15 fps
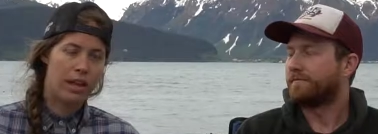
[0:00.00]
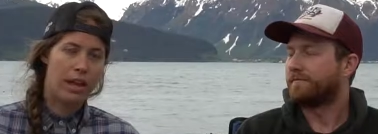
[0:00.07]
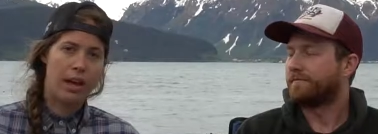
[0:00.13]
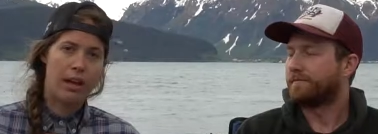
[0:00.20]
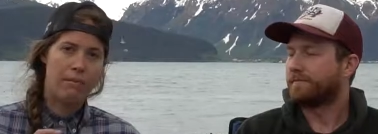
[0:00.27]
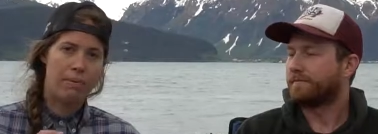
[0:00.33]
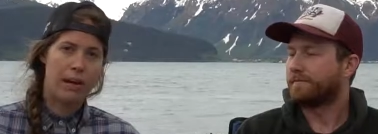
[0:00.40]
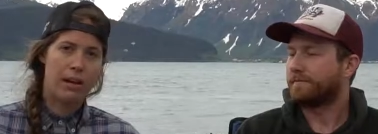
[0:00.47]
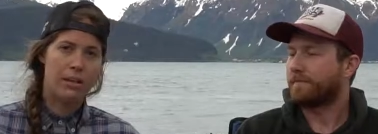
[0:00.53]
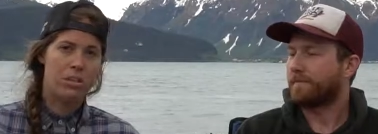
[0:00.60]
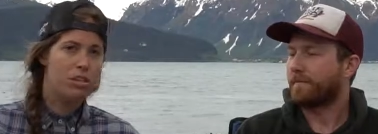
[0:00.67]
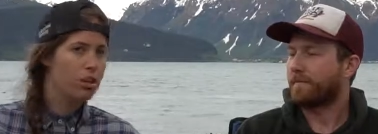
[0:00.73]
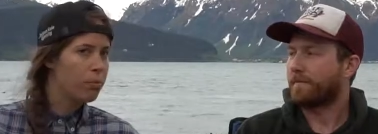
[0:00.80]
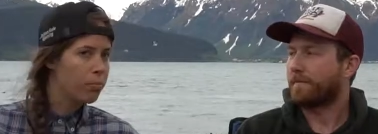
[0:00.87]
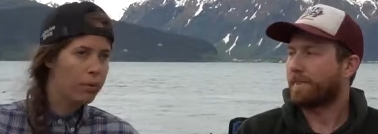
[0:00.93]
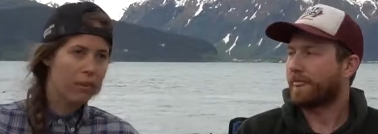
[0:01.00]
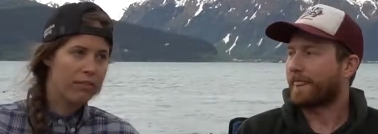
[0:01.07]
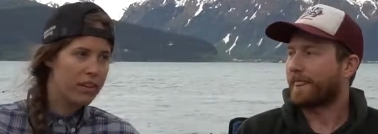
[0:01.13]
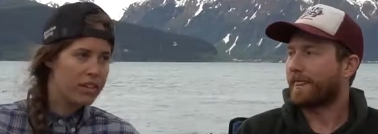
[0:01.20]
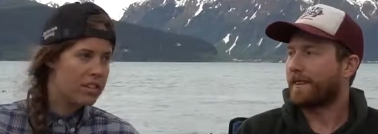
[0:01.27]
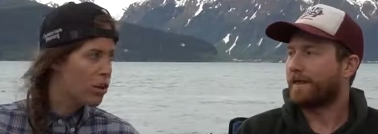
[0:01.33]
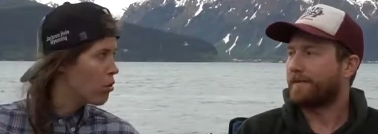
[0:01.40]
Speaker 1: It had been 2
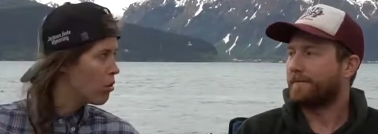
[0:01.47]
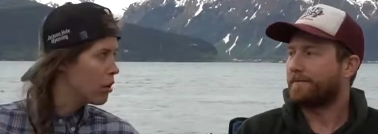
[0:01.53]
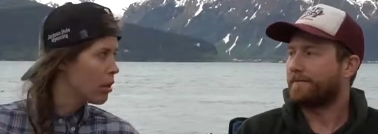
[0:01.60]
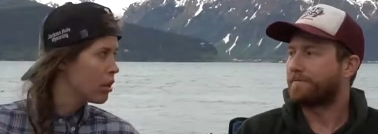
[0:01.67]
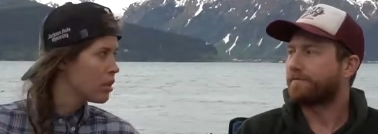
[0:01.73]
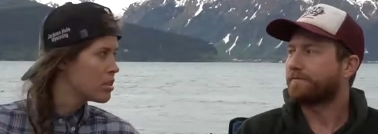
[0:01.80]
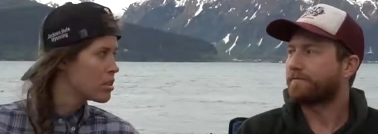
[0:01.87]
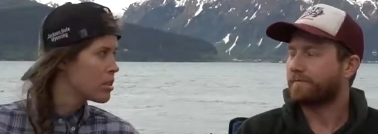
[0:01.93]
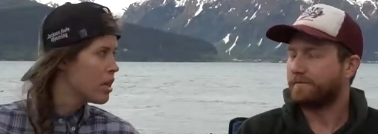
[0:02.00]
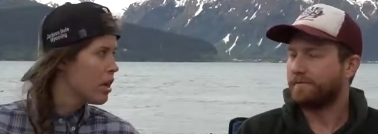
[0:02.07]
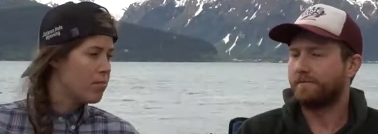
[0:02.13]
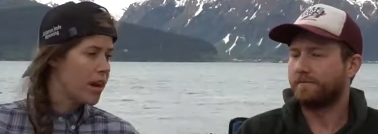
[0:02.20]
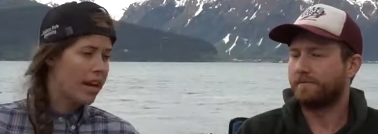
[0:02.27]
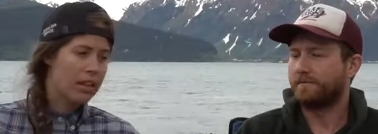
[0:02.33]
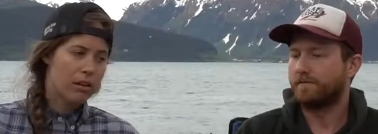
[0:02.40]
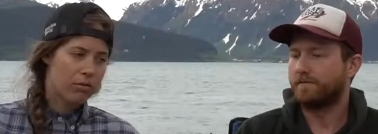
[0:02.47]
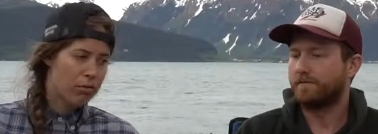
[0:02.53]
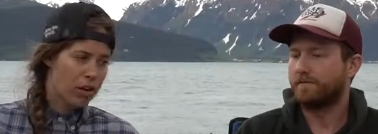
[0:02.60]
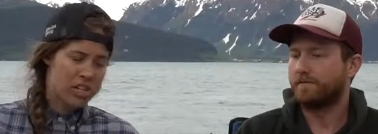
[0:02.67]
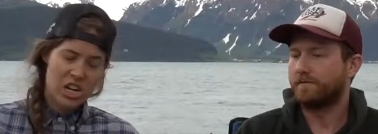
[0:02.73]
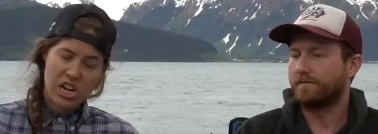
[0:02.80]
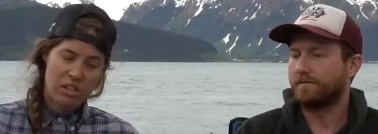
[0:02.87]
previous owners, neither of
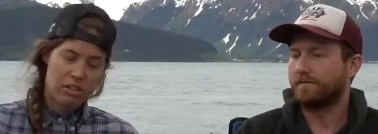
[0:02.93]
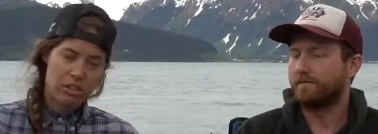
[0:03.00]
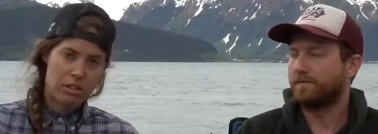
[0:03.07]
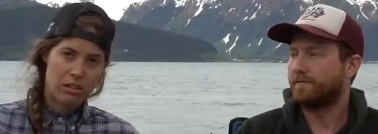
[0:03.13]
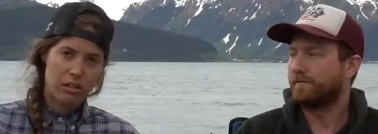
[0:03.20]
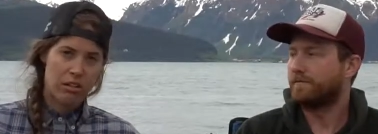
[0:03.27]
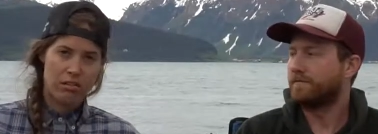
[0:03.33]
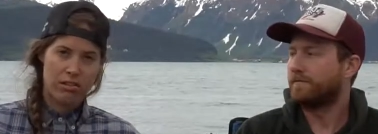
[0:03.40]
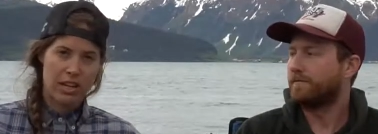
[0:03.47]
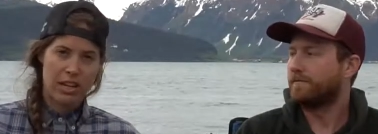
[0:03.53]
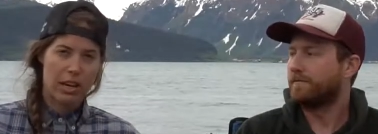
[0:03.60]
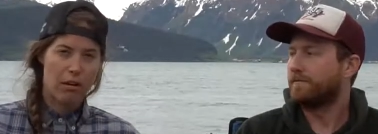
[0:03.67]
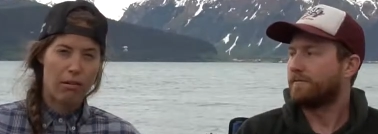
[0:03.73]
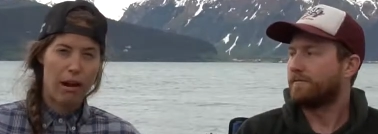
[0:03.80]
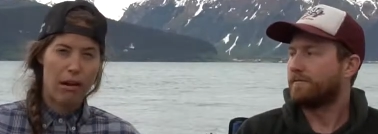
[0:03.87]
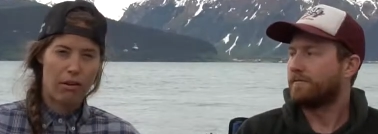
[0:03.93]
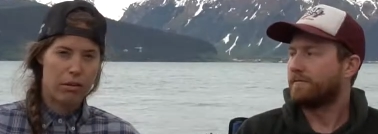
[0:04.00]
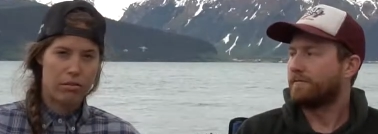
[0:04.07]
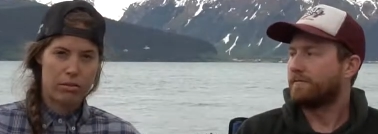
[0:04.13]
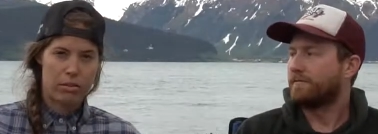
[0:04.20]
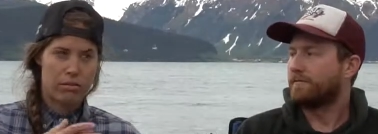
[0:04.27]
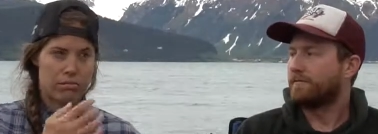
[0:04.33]
which had used it year-round.
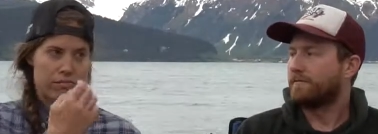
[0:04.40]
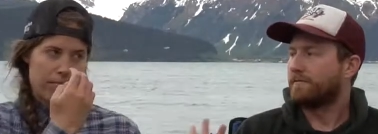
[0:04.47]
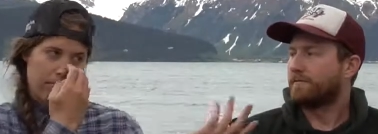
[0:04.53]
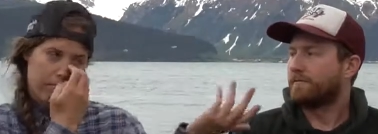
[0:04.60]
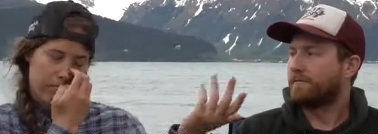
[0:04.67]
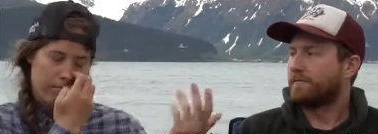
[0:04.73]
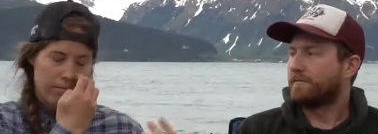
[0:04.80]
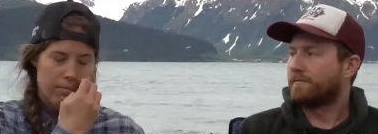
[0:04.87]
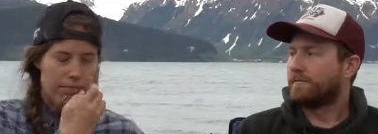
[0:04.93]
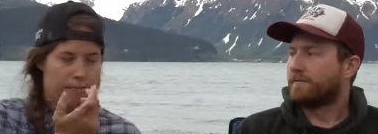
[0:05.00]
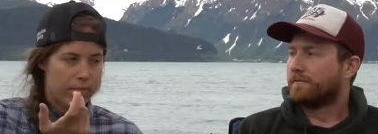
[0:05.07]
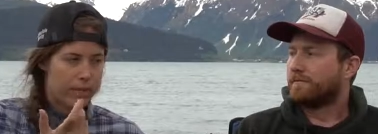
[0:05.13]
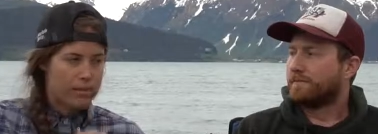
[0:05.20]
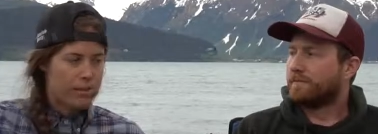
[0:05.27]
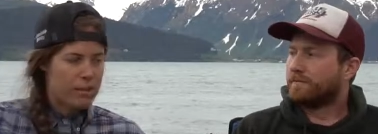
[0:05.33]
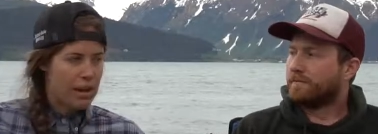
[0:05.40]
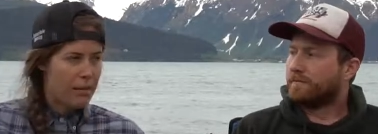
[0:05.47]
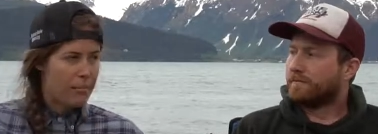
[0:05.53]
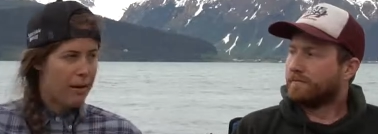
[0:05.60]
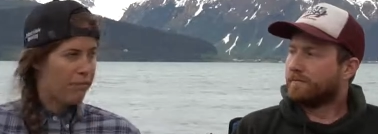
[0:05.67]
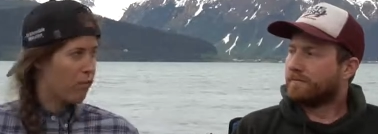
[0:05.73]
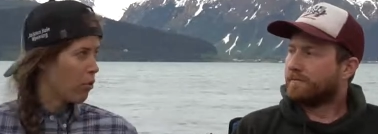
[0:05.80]
It's
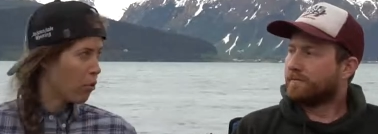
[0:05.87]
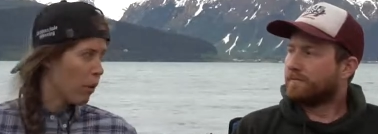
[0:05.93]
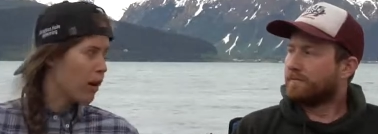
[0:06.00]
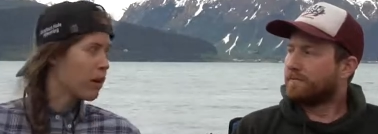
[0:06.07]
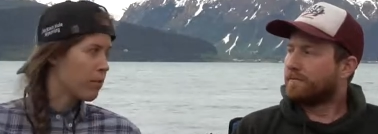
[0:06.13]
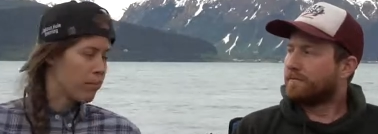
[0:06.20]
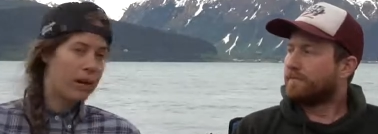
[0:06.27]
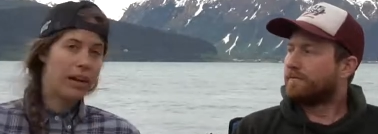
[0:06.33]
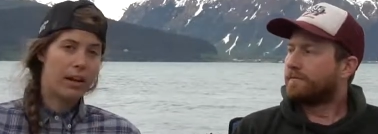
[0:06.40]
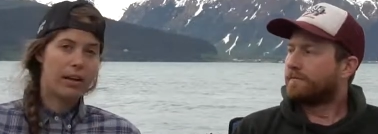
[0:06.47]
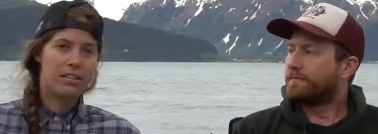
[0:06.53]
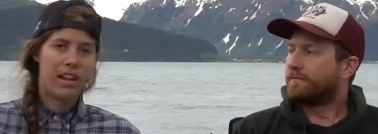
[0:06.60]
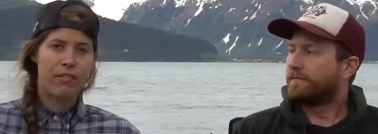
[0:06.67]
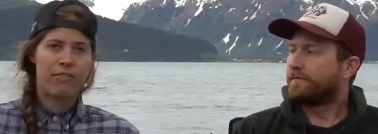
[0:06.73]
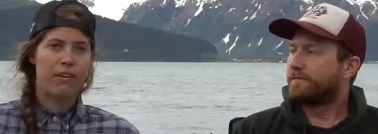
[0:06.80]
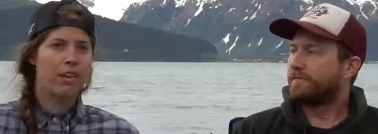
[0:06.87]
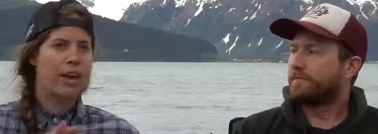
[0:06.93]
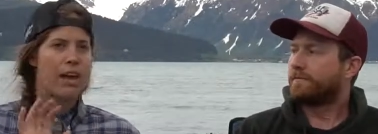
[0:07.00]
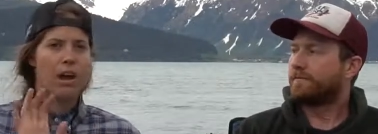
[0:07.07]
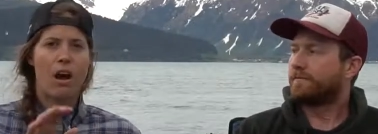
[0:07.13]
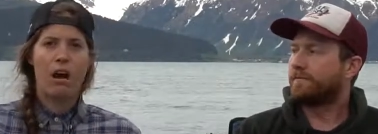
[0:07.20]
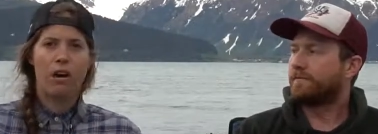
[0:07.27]
not meant for winter, but it definitely
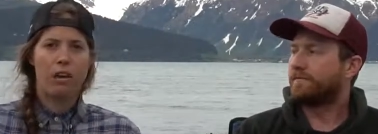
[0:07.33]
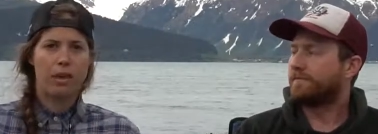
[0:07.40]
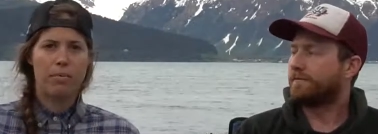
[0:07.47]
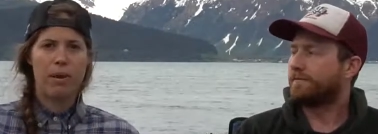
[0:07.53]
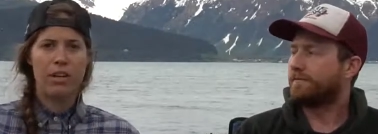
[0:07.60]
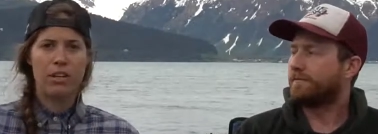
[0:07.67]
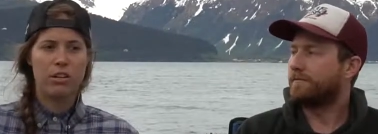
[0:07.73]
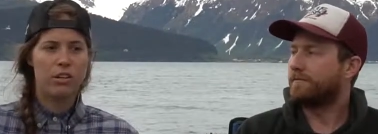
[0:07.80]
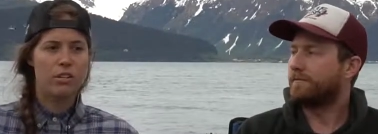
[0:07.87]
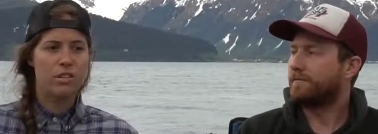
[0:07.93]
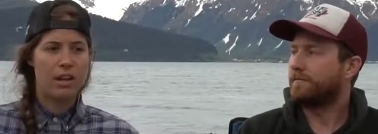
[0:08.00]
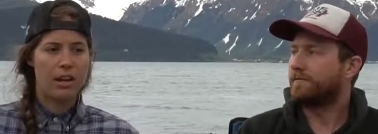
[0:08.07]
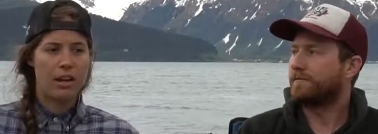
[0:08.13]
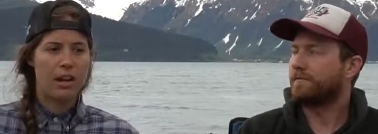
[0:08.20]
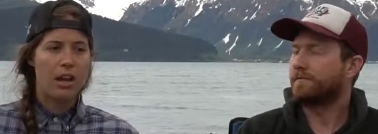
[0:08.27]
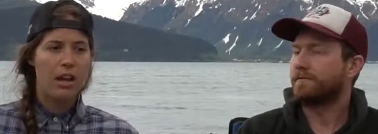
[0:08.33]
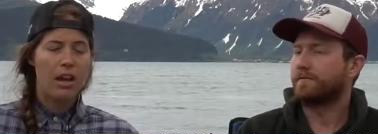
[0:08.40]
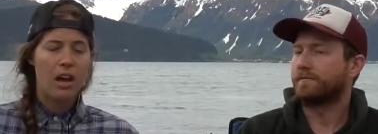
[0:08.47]
had hardly been used, and